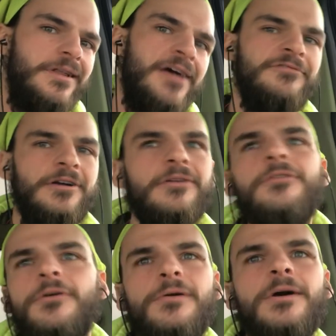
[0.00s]
lever
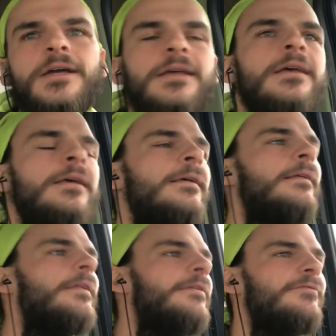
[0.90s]
real quick.
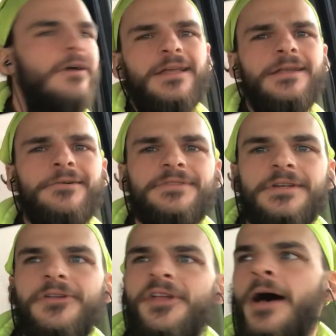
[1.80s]
Fucking no one's
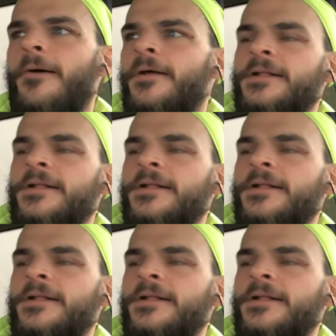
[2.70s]
gonna know.